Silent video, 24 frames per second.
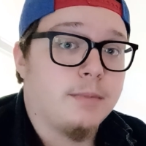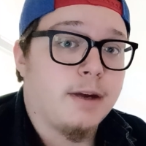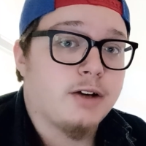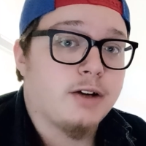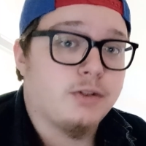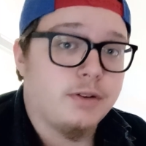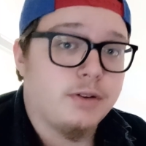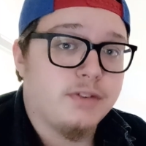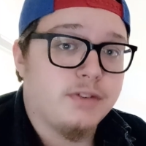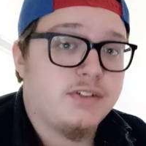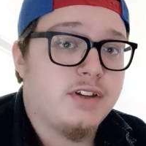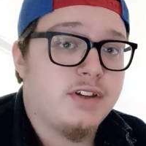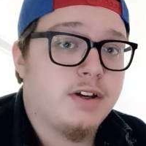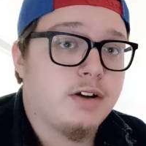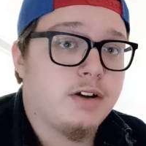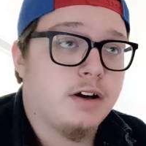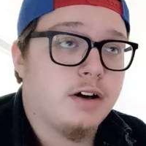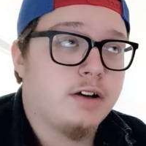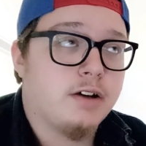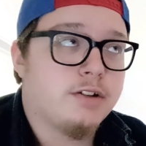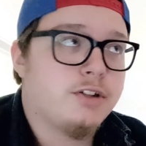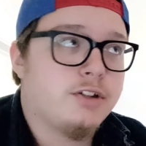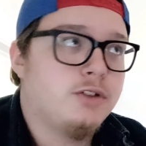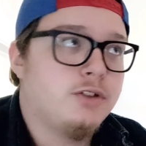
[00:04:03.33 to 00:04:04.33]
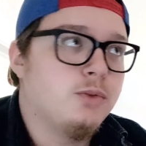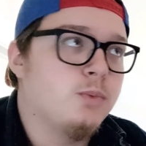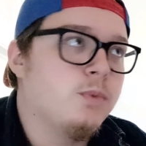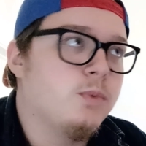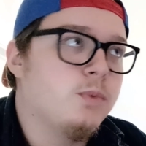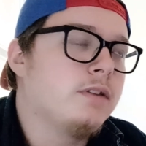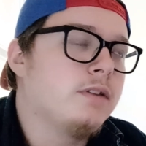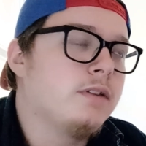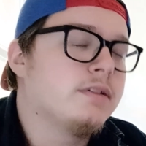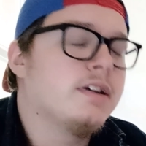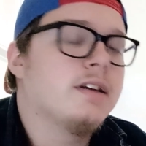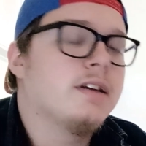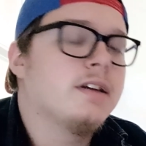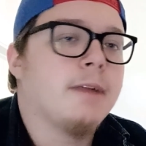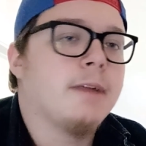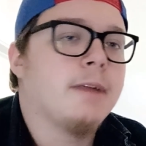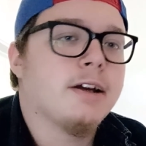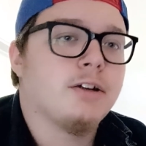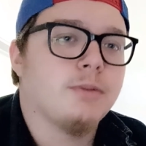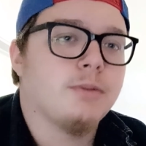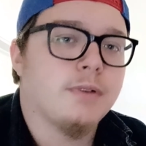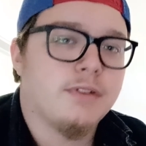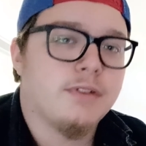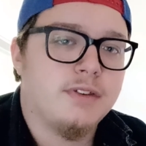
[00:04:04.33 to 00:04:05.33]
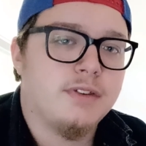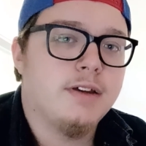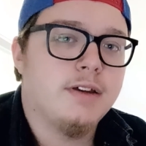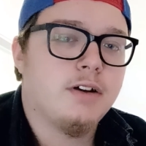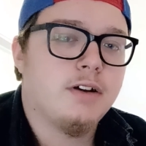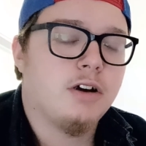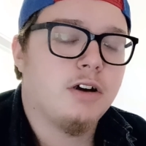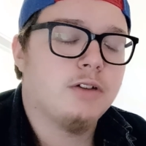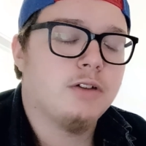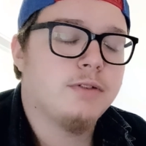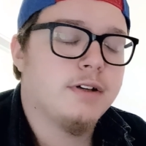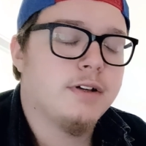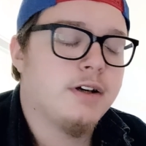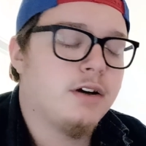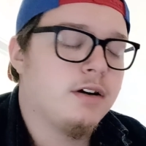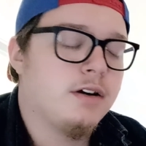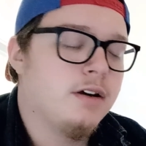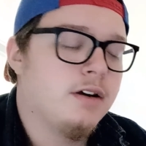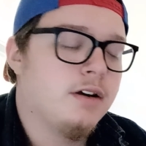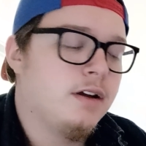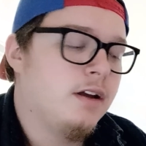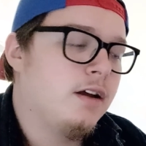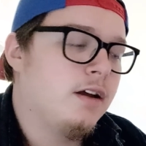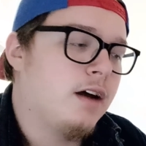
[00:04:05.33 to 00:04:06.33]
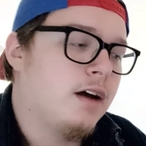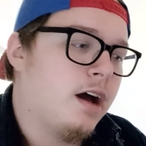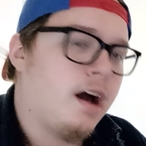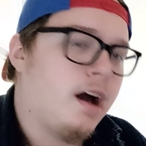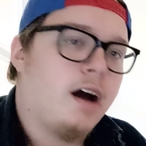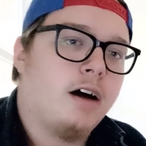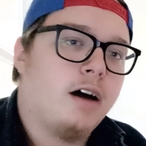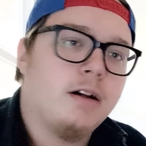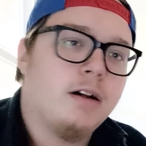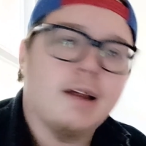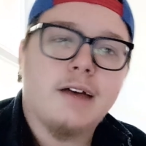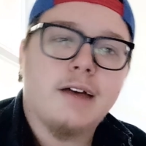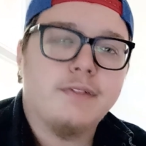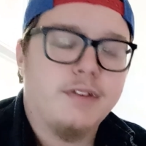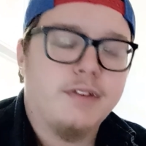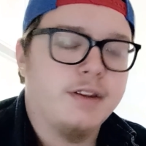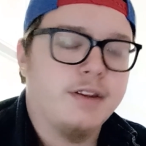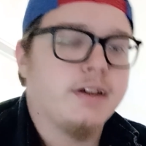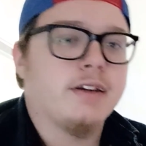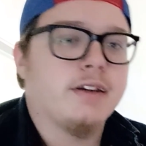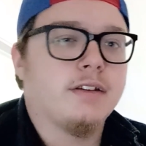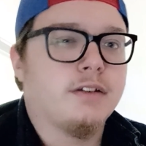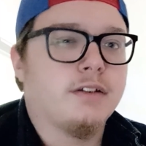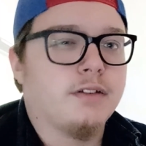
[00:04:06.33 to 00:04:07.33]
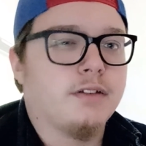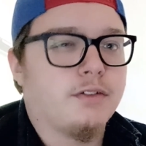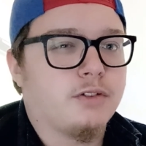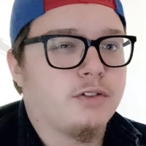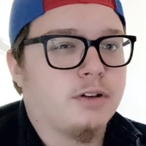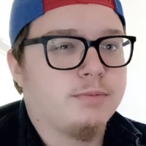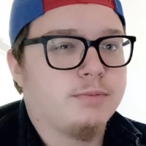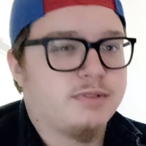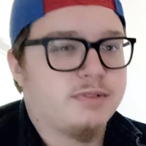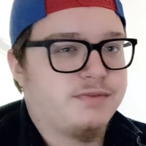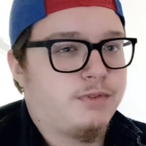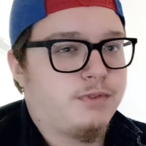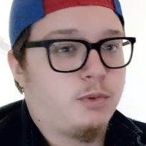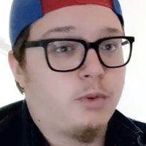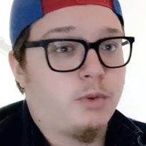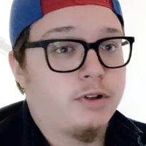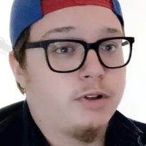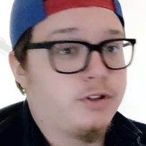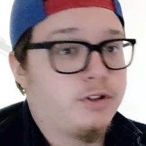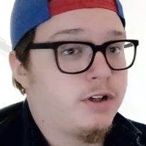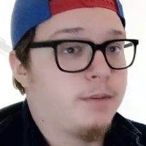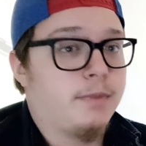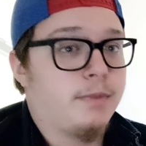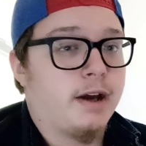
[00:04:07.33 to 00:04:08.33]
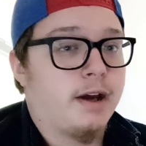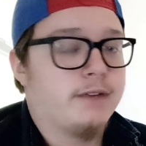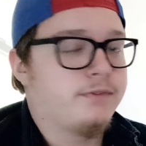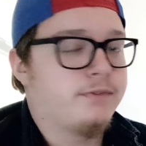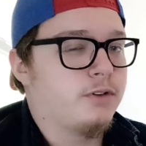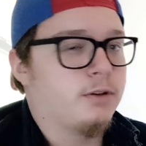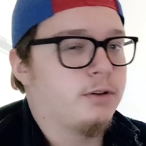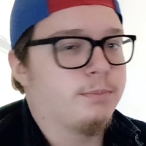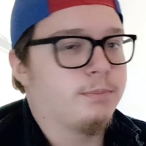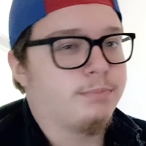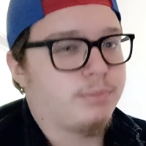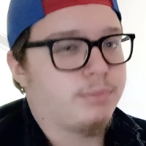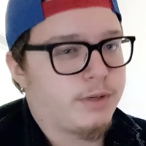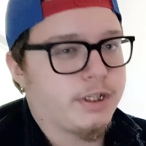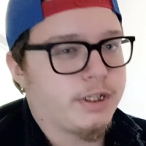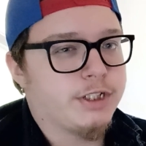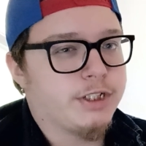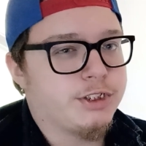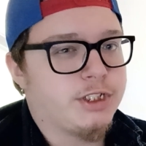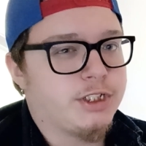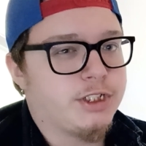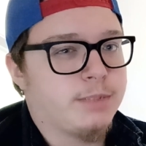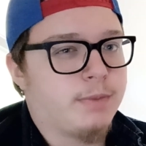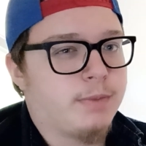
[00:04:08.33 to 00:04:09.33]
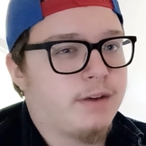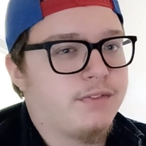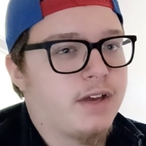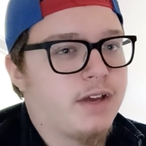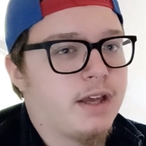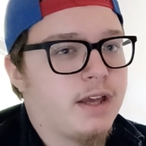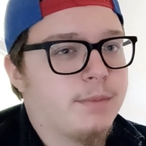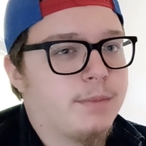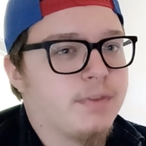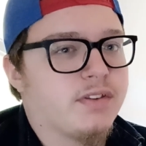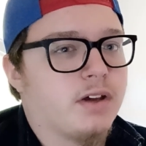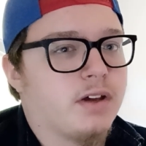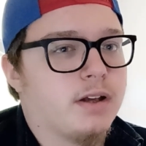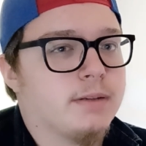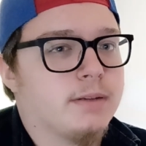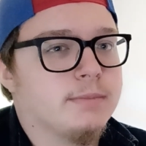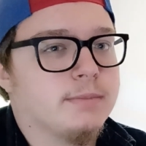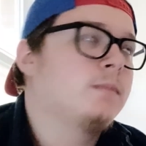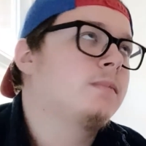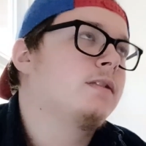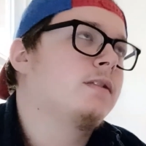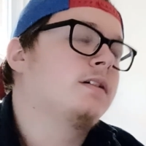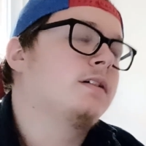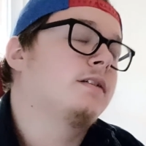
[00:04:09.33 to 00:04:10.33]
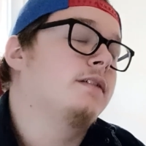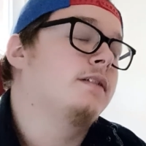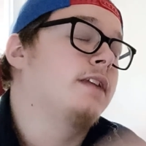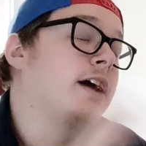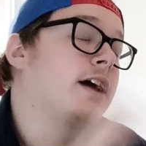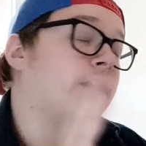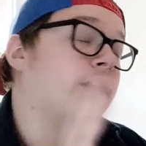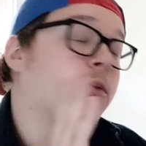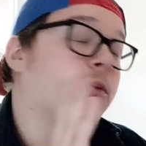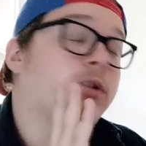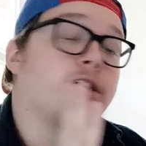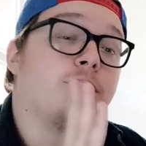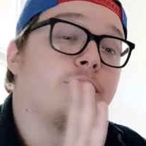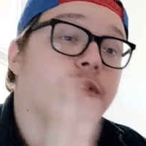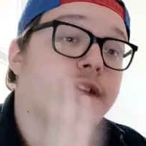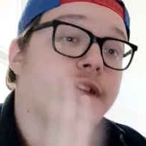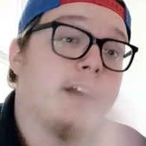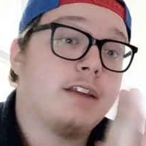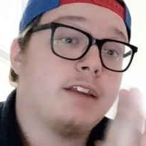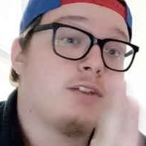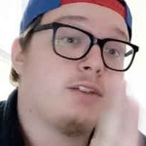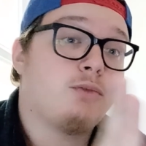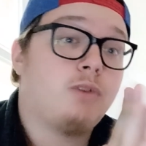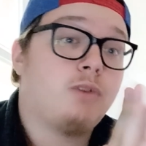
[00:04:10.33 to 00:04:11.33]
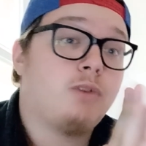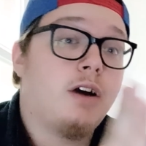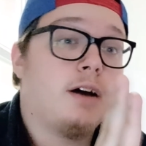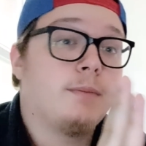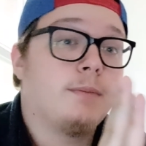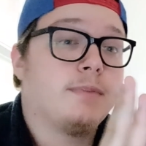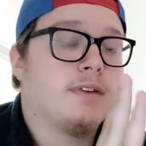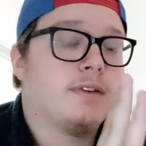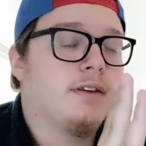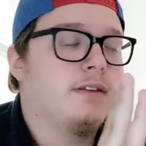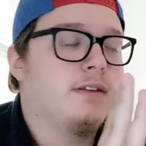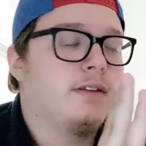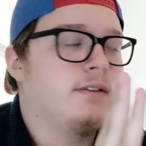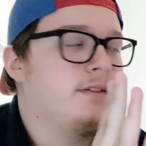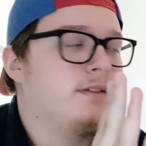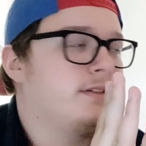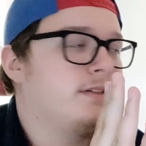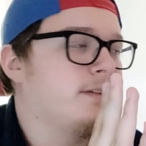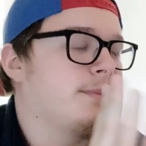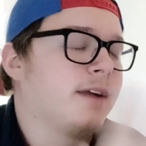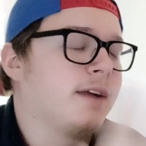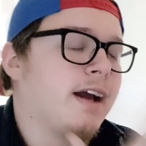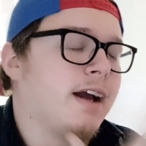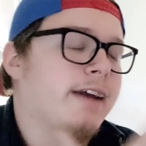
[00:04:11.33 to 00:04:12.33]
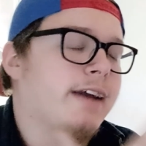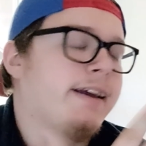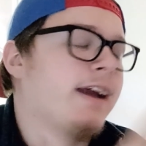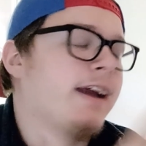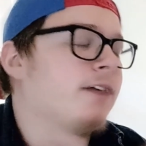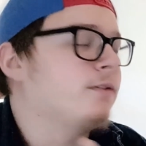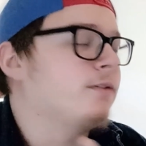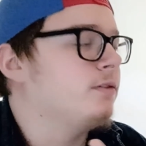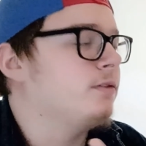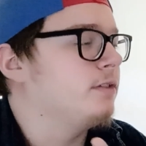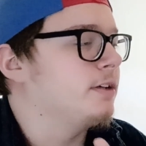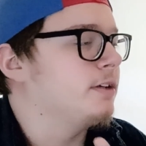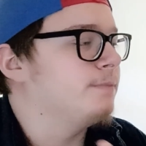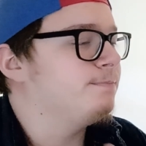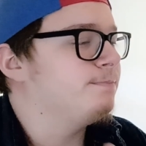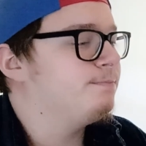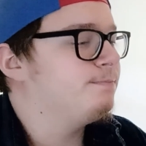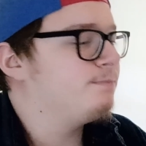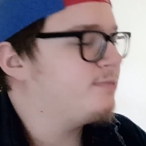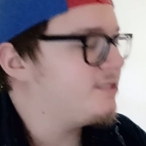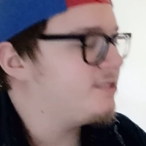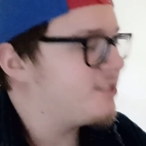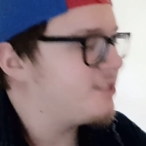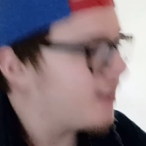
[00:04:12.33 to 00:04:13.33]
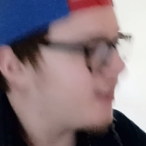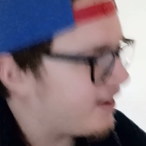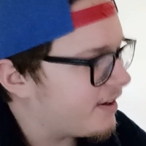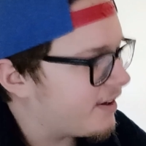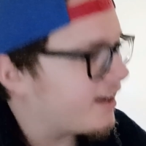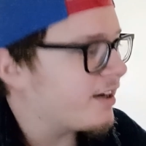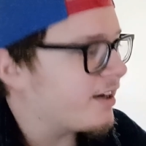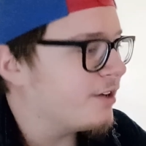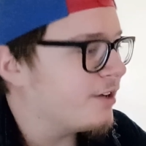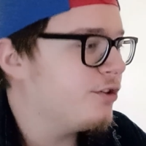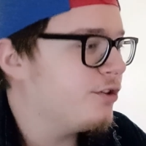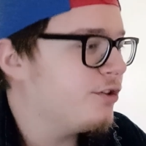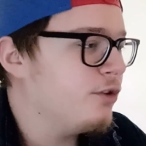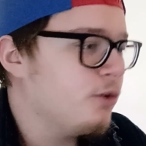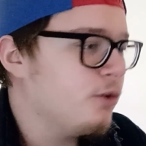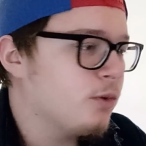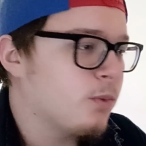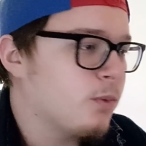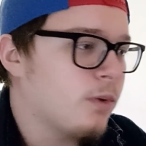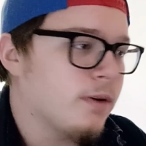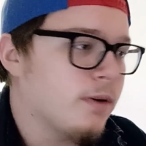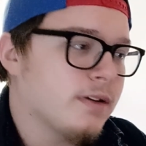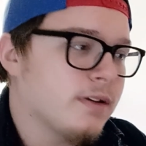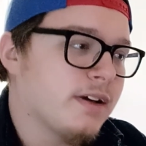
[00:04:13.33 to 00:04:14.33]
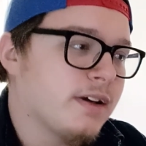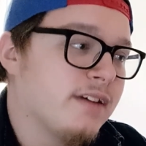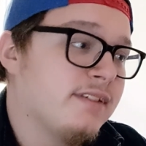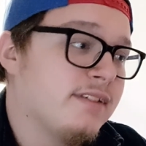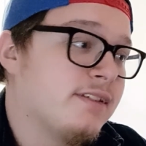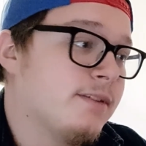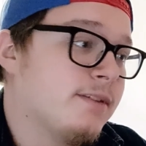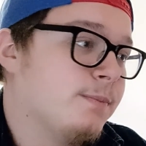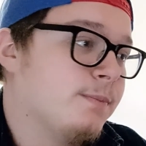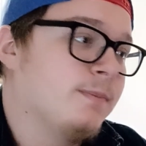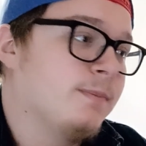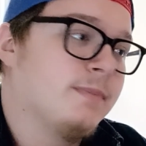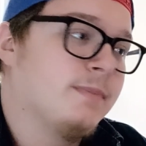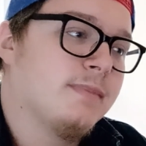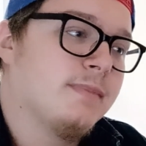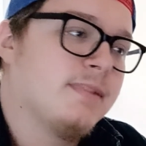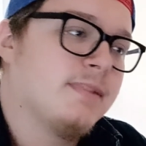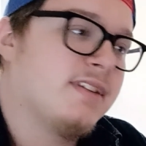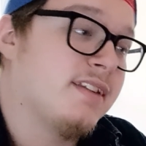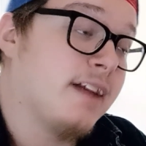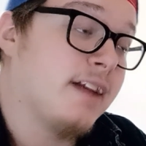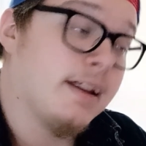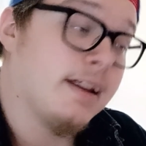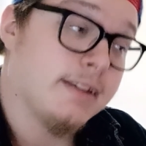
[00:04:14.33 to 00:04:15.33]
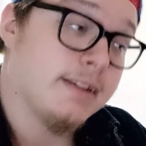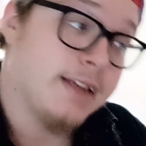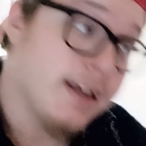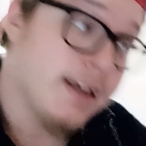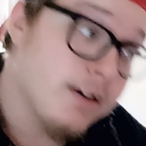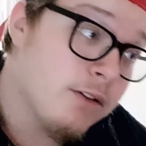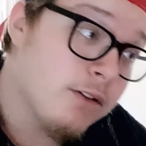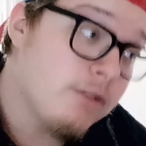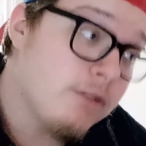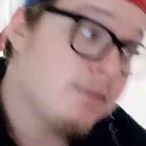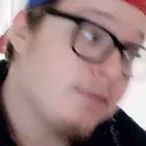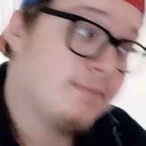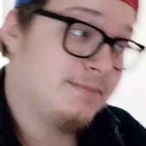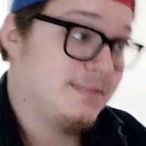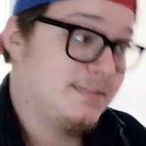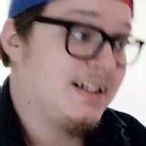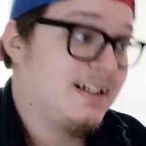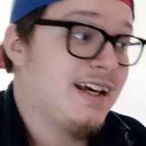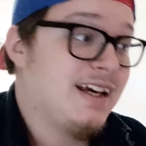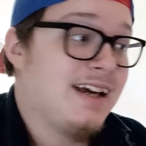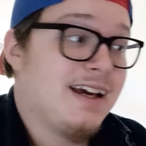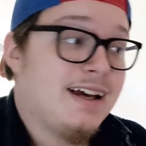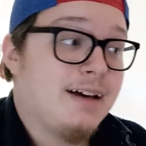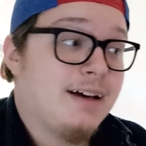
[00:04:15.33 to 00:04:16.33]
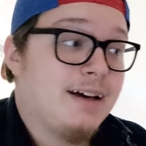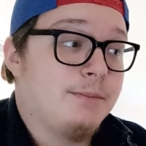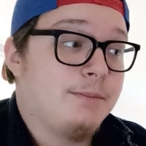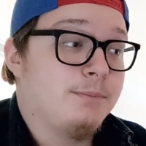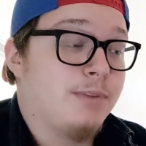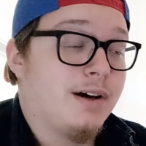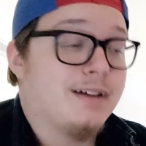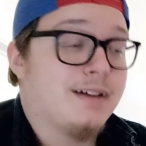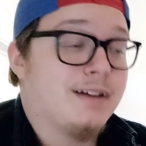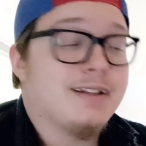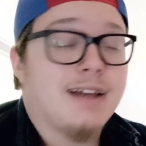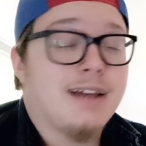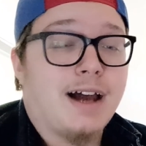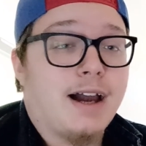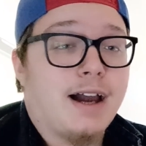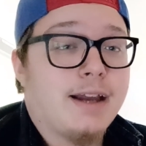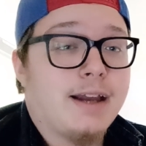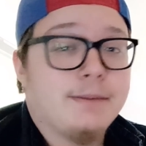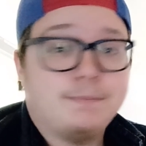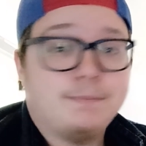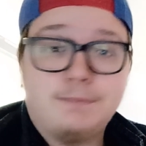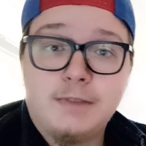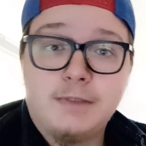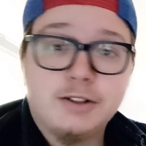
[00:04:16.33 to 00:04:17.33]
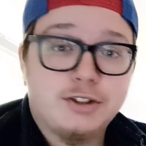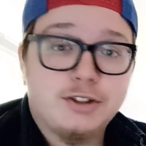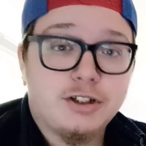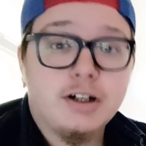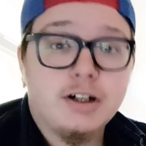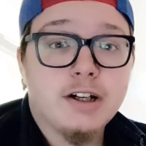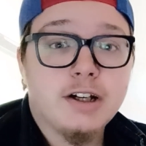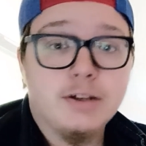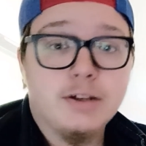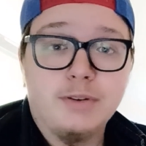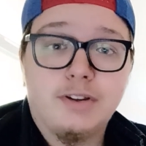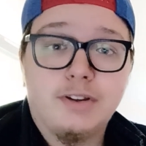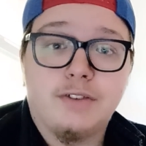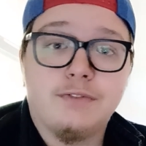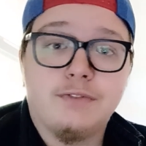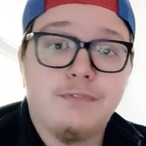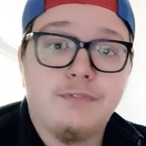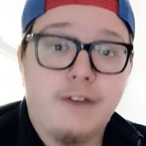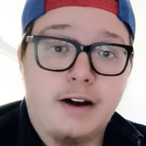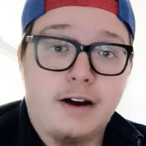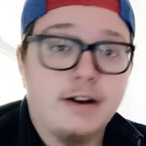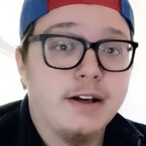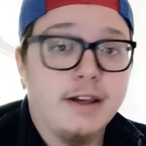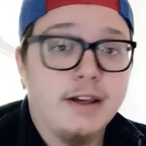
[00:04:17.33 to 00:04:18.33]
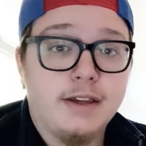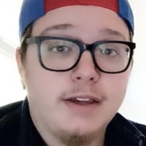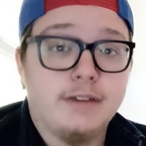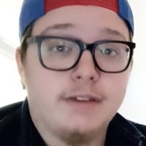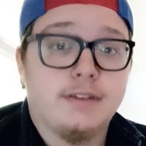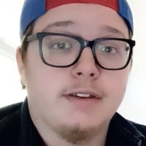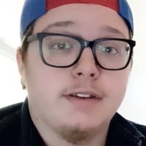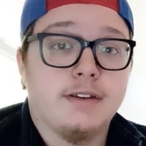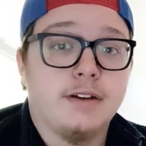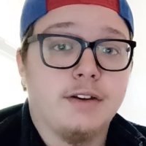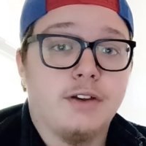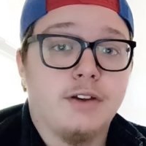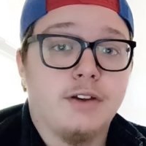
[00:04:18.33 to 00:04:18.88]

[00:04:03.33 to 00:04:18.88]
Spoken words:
SD card, you will need a micro SD card reader. I'll have a link in the description for one you can buy for pretty cheap off of Amazon. Now, where you get the ROMs is something I can't really tell you how to do because it's not legal, but I assure you it's very easy to do.